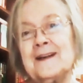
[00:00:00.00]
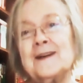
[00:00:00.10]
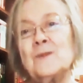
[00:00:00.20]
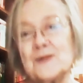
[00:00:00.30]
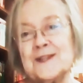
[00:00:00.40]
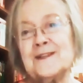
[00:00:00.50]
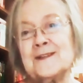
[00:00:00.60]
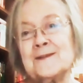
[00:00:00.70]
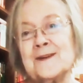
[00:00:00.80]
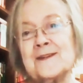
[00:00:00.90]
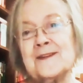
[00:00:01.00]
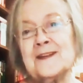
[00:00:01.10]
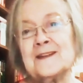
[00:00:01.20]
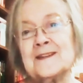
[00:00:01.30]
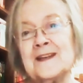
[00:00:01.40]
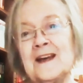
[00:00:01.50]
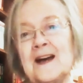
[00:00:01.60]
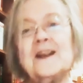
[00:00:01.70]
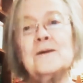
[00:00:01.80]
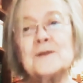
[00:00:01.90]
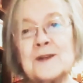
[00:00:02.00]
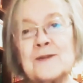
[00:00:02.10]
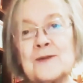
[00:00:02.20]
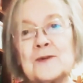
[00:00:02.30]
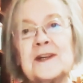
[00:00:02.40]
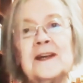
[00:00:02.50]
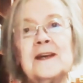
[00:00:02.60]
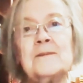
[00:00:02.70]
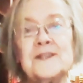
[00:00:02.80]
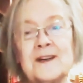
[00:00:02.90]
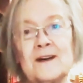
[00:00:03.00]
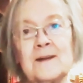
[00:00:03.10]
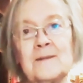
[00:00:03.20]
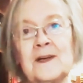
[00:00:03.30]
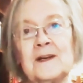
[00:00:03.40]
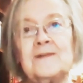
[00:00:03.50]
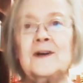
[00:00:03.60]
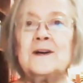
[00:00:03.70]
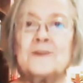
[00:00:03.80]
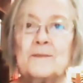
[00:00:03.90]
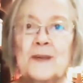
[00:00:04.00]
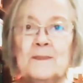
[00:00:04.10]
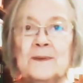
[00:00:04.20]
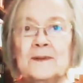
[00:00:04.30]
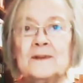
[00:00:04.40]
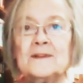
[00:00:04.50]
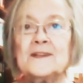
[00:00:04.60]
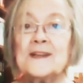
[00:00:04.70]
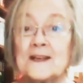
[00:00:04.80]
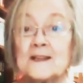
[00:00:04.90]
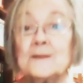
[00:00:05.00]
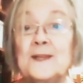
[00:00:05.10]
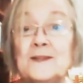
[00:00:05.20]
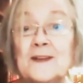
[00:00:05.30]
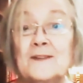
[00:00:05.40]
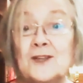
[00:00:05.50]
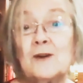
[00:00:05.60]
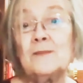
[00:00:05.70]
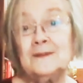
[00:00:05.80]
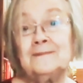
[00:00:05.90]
I wanted to do other things. And I also thought it was time for other people to get to be doing the job.